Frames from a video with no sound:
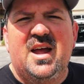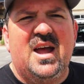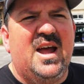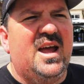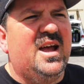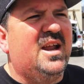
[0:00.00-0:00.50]

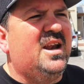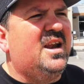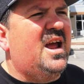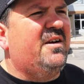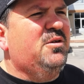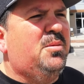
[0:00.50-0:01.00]
And
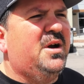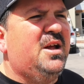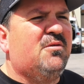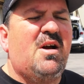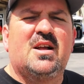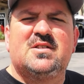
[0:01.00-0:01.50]
everybody
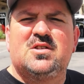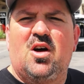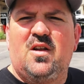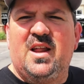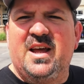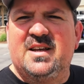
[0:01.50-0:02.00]
around
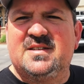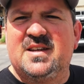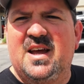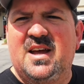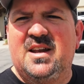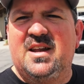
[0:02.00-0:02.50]
Salt Lake
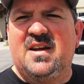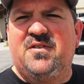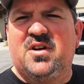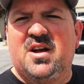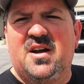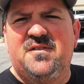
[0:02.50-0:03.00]
said, if
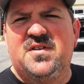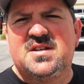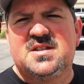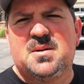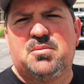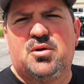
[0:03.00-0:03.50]
you're gonna
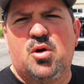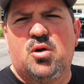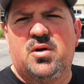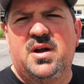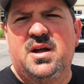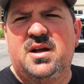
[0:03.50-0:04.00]
visit a
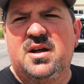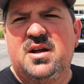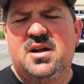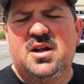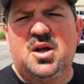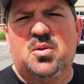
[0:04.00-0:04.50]
brewery,
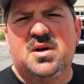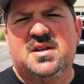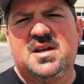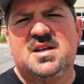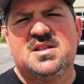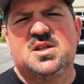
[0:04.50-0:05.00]

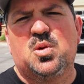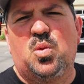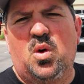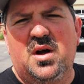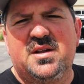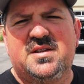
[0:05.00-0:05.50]
Uinta is the
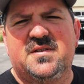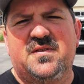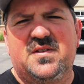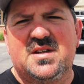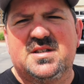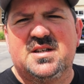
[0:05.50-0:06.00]
one to
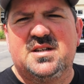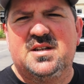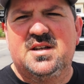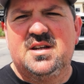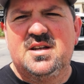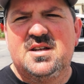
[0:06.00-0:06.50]
visit.
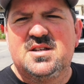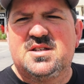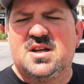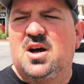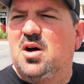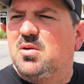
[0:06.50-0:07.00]

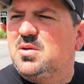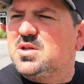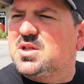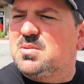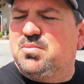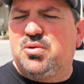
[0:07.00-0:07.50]
So
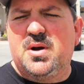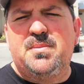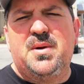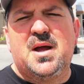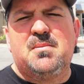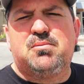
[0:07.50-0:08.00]
it's a pretty
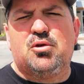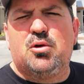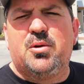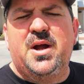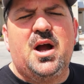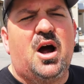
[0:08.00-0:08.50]
big
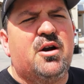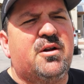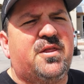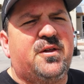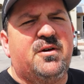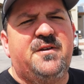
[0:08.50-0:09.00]
brewery,
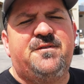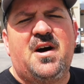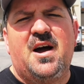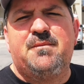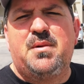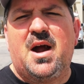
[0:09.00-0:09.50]

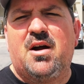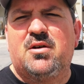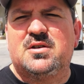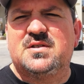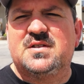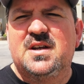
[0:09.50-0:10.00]
135
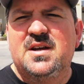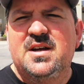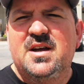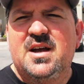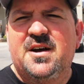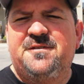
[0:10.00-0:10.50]
barrels,
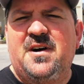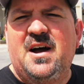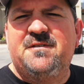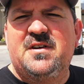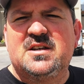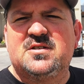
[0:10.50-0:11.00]

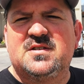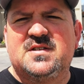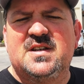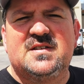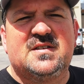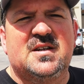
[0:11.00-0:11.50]
five vessel
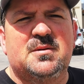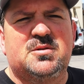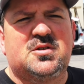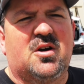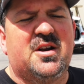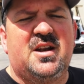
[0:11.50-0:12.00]
system,
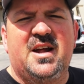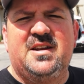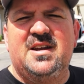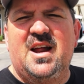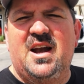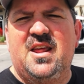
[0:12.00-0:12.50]
started
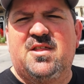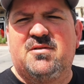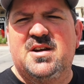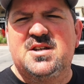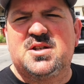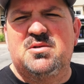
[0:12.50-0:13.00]

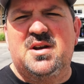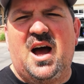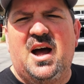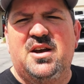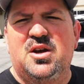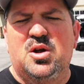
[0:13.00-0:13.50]
1993, so
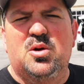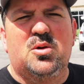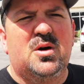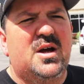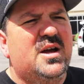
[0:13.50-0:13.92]
not new.